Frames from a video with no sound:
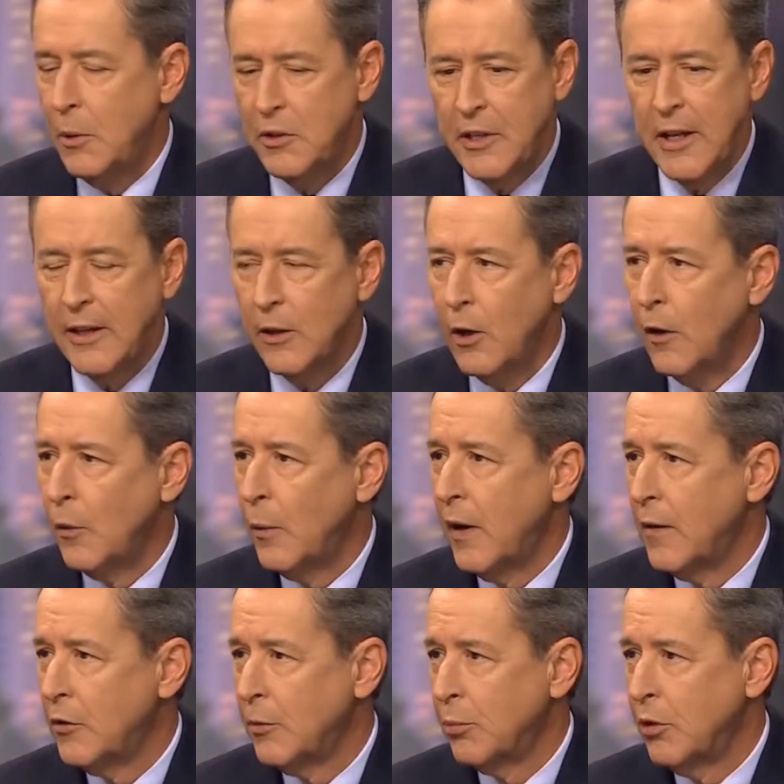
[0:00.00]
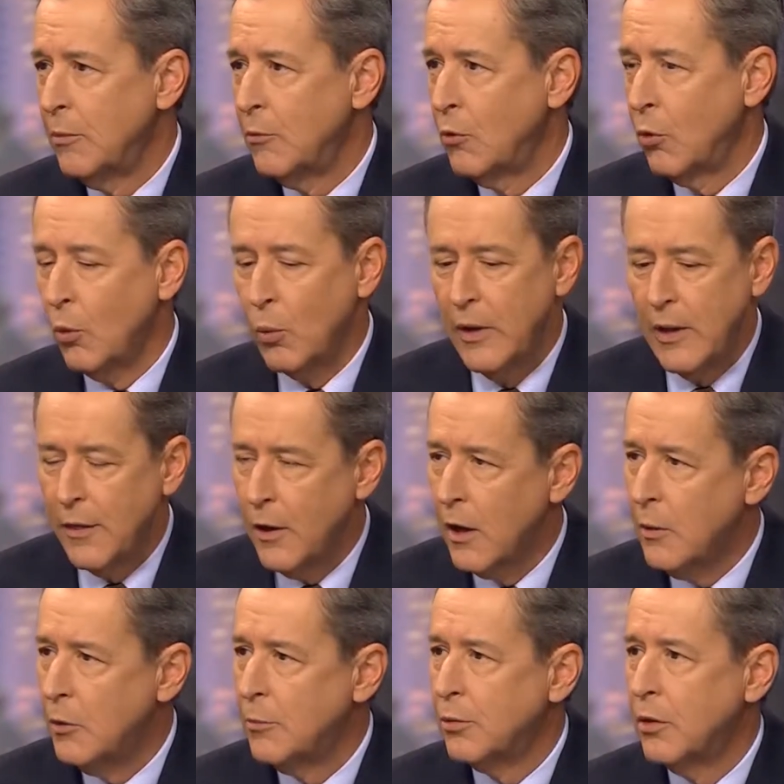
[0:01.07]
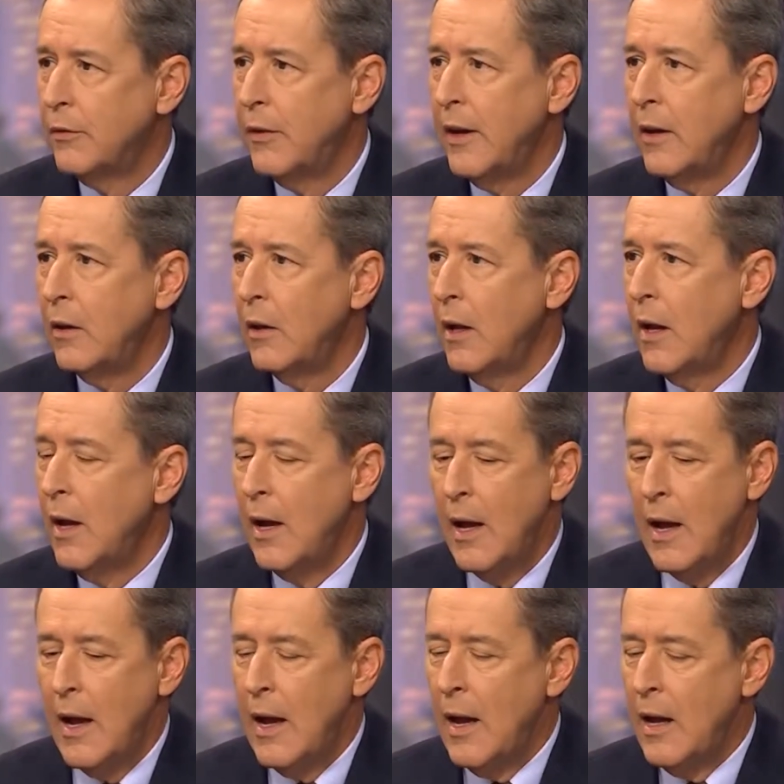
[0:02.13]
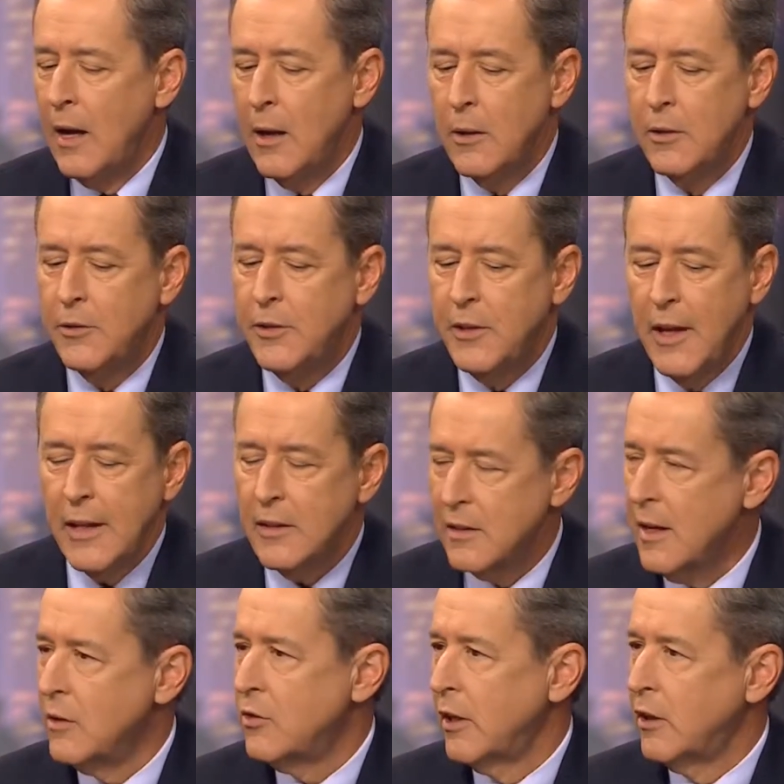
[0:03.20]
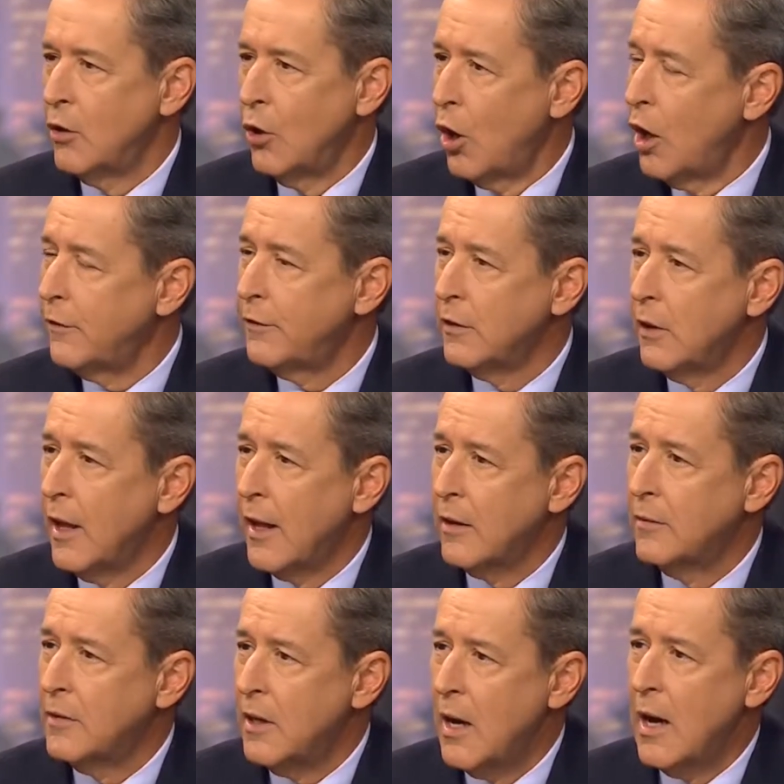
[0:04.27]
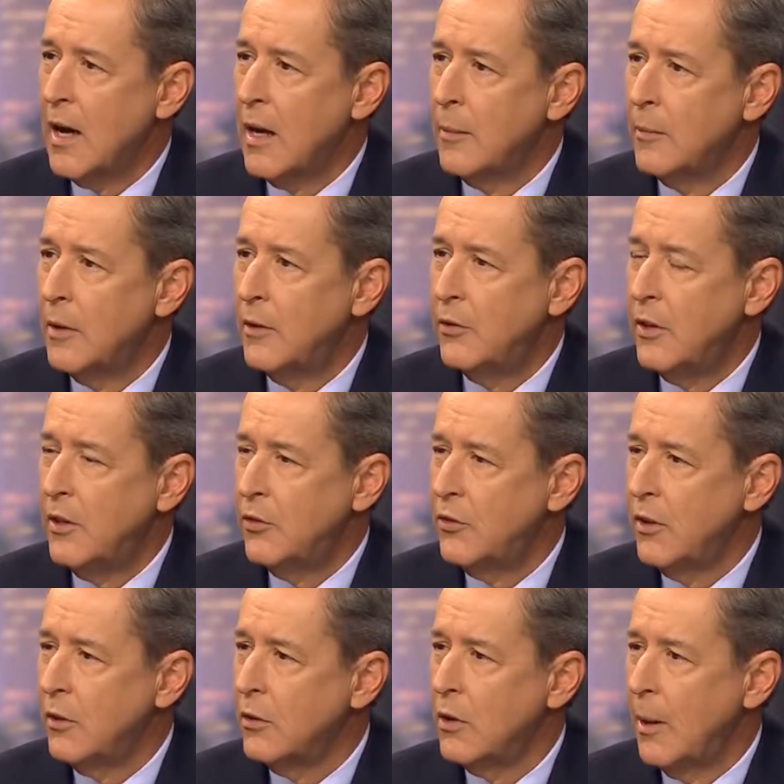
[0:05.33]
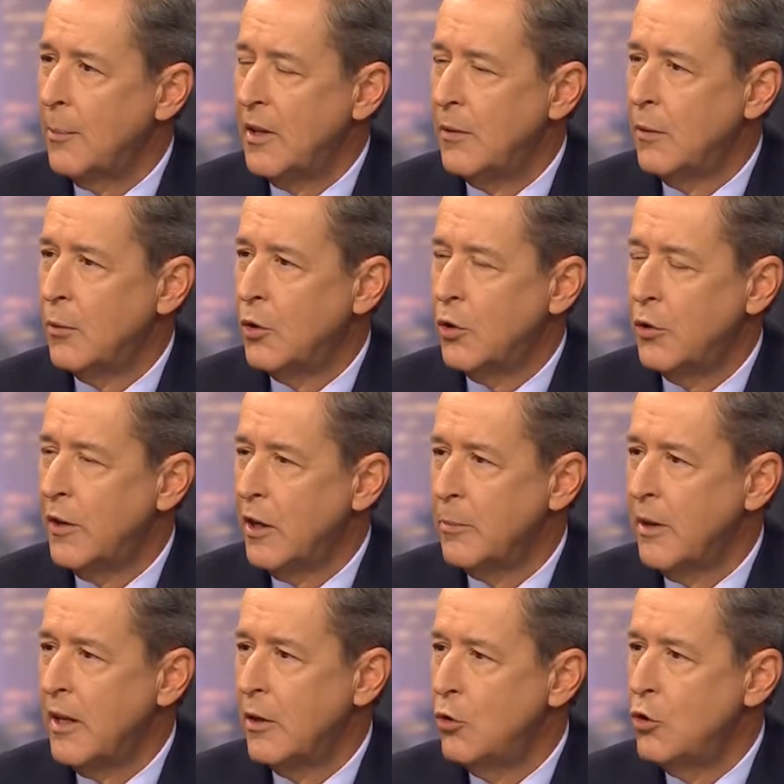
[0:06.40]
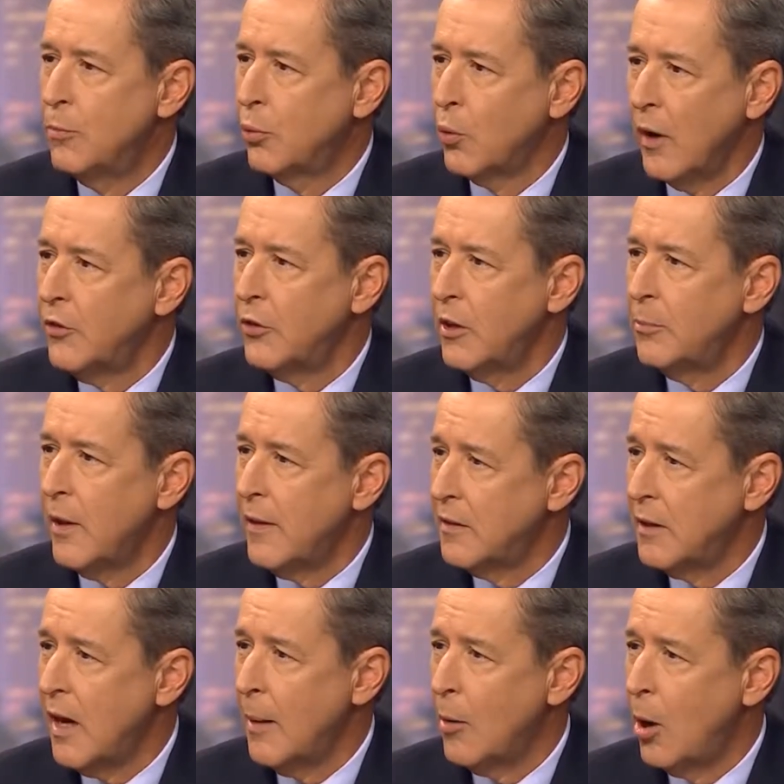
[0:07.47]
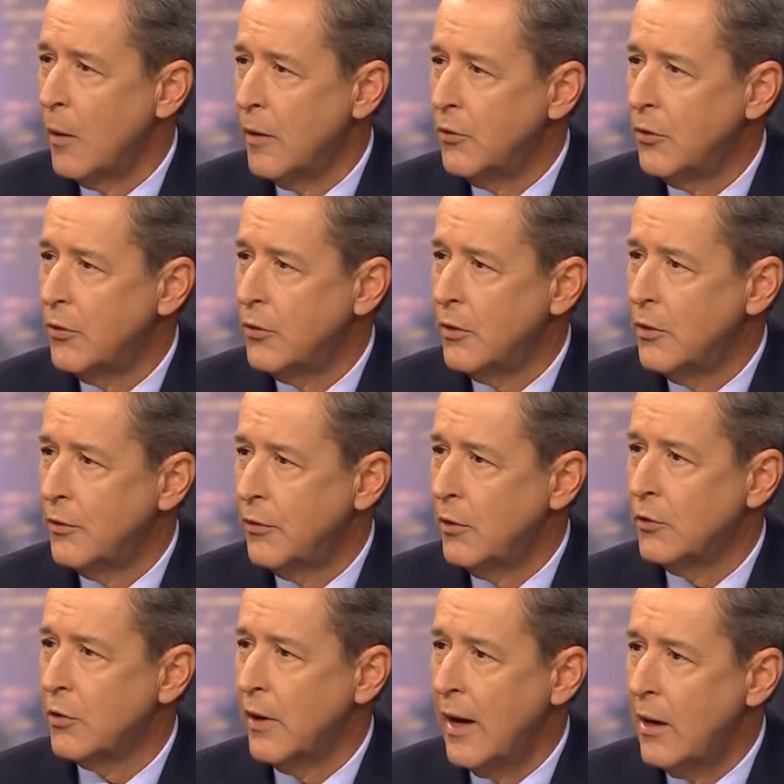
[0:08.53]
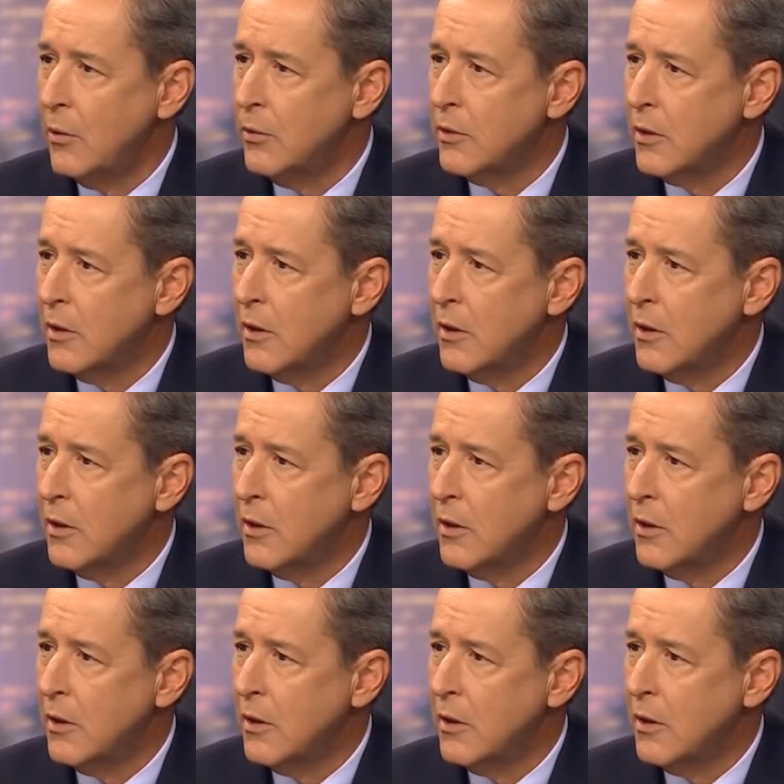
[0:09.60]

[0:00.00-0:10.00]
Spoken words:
would take it all the way to the Supreme Court, where he thought he would prevail. That sounds like an awful lot of time. Is he still, I mean, could there be a new president by the time all this is filtered out?